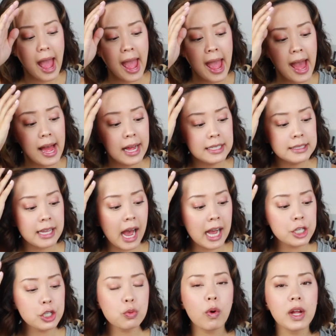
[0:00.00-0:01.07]
and
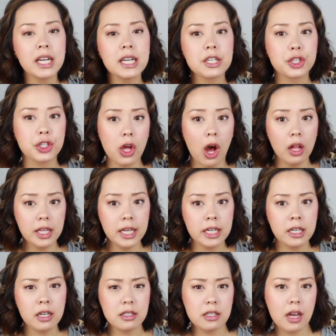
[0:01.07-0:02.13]
I just wanted a
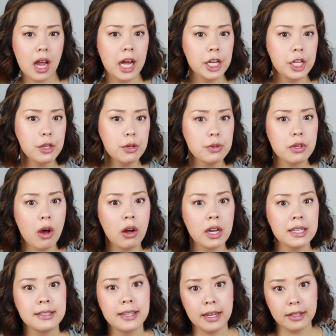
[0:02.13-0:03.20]
solid to kind of use on
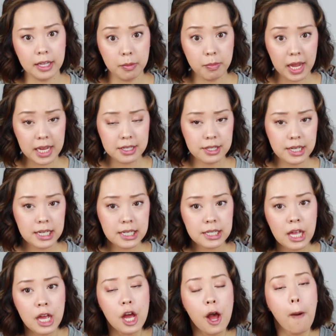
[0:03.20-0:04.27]
a daily
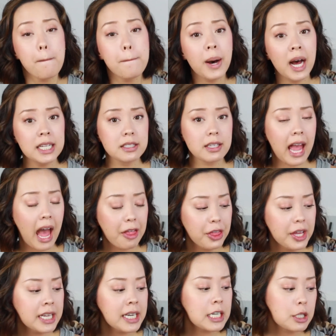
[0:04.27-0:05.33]
basis but
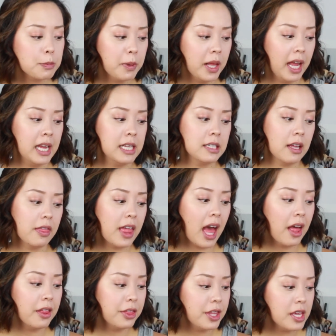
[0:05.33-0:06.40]
Kathleen explained
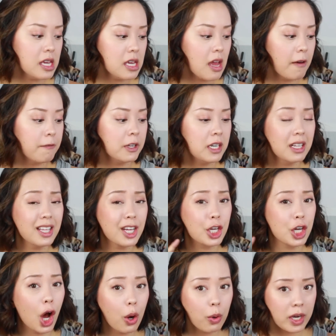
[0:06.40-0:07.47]
that the vanilla
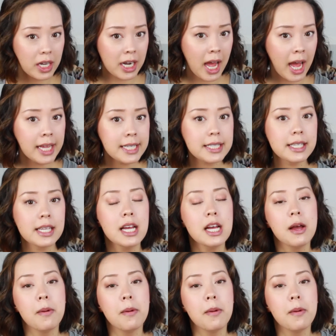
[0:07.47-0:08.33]
coconut